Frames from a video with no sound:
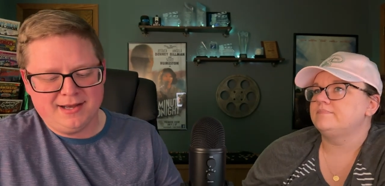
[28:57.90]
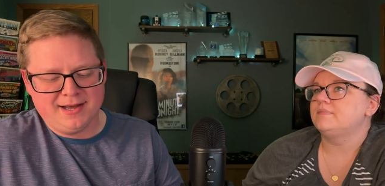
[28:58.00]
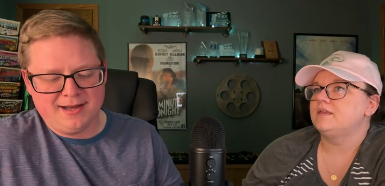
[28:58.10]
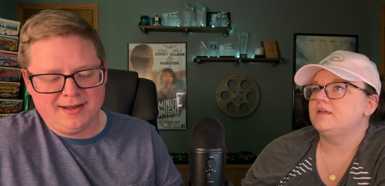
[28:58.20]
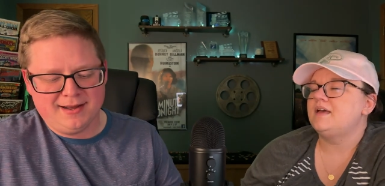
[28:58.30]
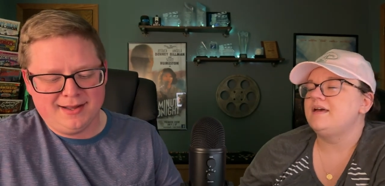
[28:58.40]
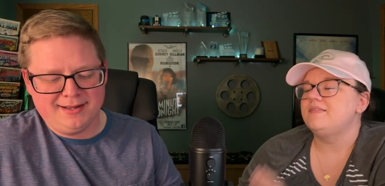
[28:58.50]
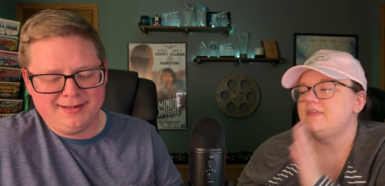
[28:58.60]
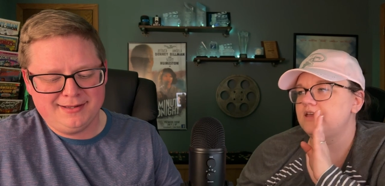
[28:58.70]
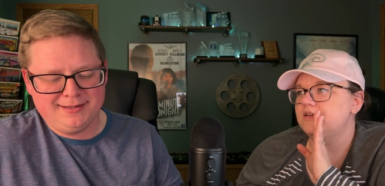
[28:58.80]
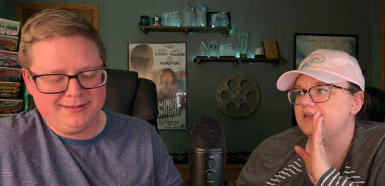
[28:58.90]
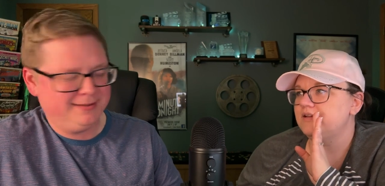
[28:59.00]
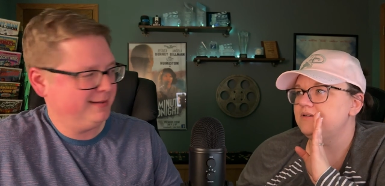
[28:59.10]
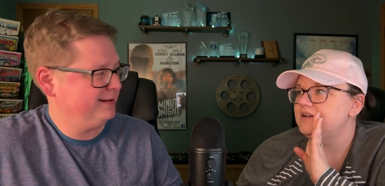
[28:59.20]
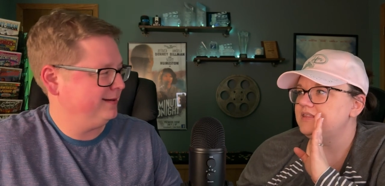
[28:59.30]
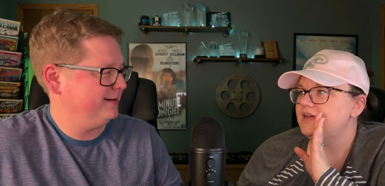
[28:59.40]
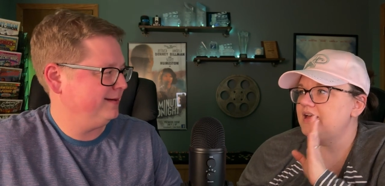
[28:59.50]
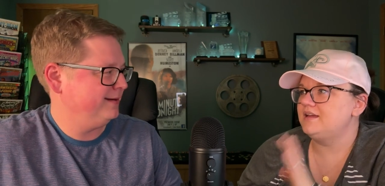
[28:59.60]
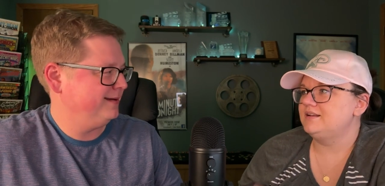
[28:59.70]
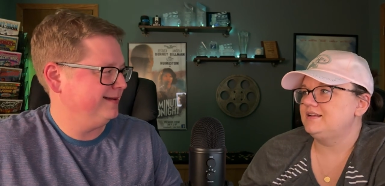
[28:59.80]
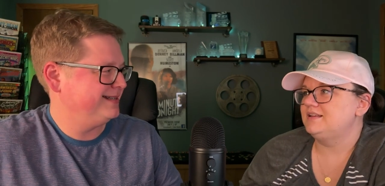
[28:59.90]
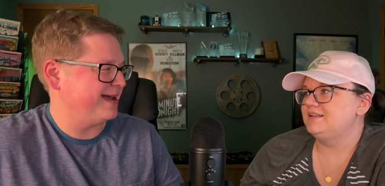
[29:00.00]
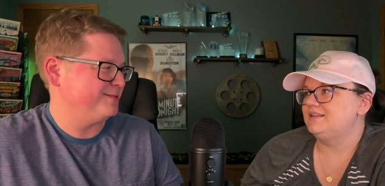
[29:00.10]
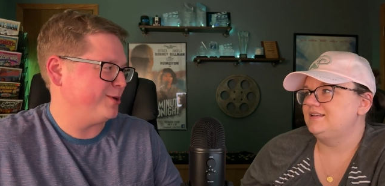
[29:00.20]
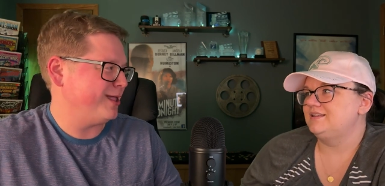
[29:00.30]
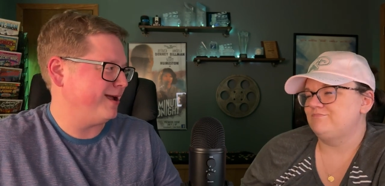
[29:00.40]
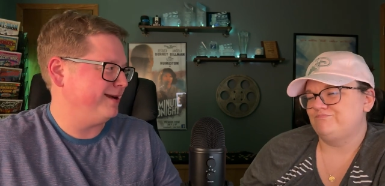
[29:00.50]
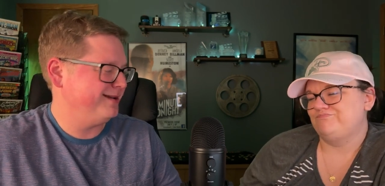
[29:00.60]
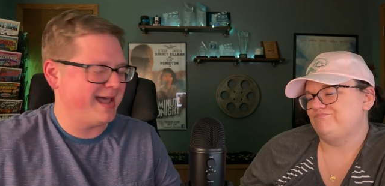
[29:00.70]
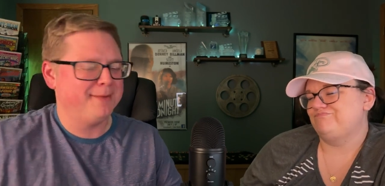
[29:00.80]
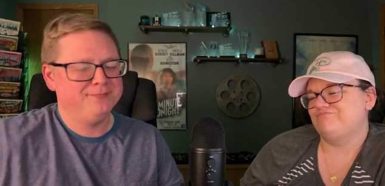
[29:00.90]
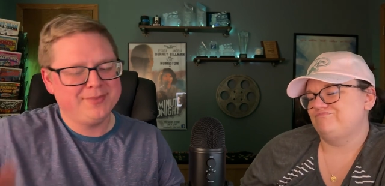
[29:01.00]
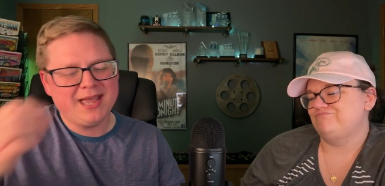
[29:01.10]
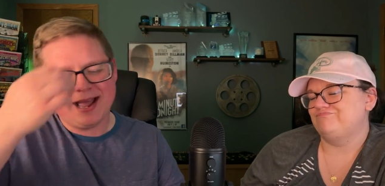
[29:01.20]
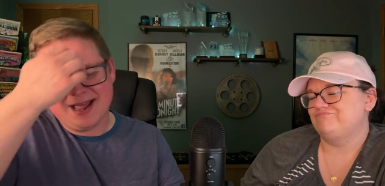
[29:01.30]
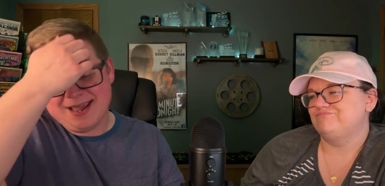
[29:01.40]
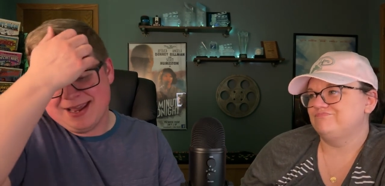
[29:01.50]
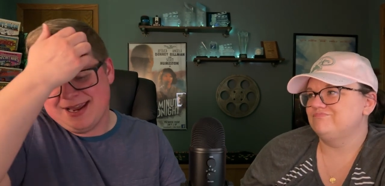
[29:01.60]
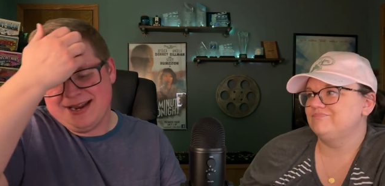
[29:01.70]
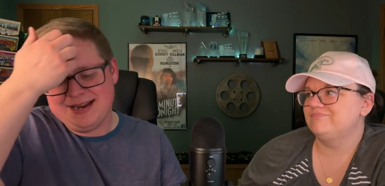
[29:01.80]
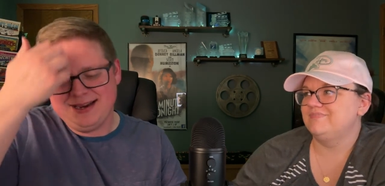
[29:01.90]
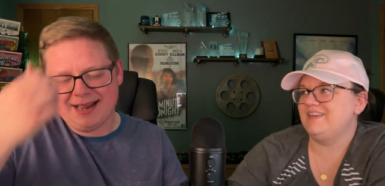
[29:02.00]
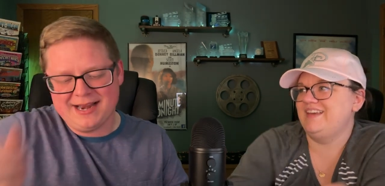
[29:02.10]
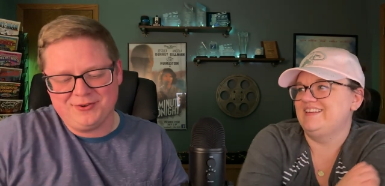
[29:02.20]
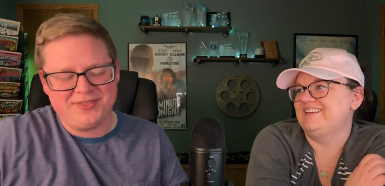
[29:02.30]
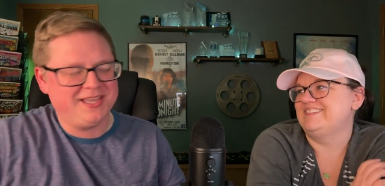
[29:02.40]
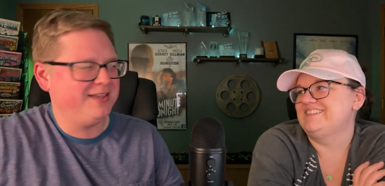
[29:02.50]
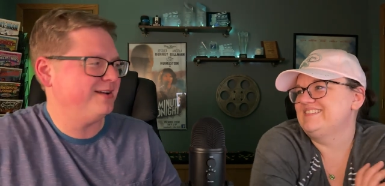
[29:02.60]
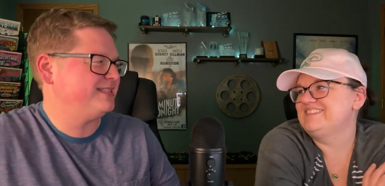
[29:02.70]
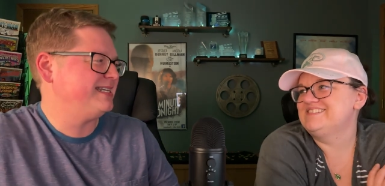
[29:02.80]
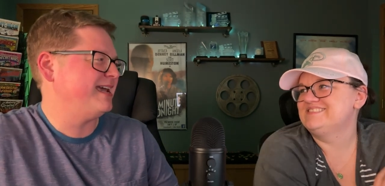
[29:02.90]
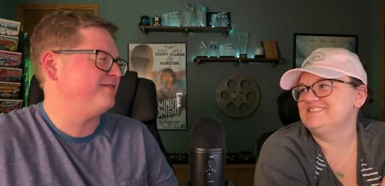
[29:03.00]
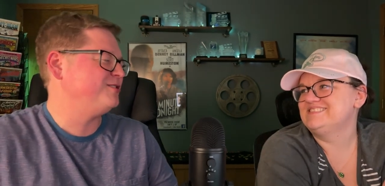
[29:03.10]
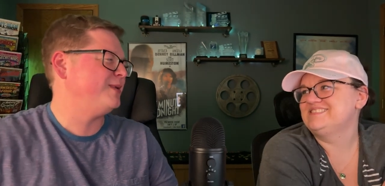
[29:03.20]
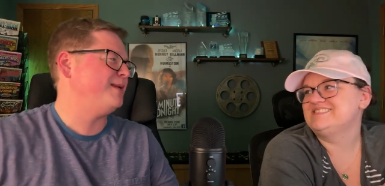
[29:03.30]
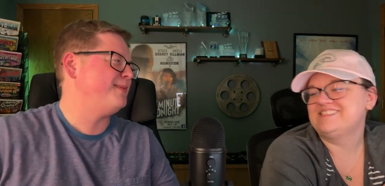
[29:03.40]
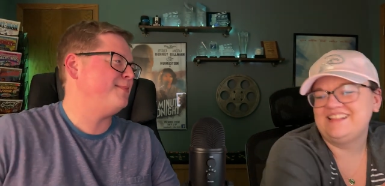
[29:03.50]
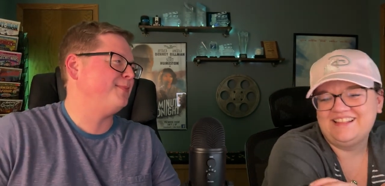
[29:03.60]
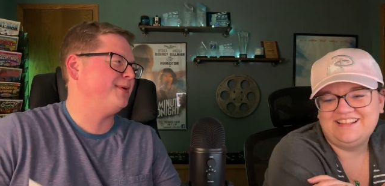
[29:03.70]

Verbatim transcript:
Speaker 1: Uh, they could get rid of that. Tom Sawyer, yeah. I I don't think you'd see, have too many people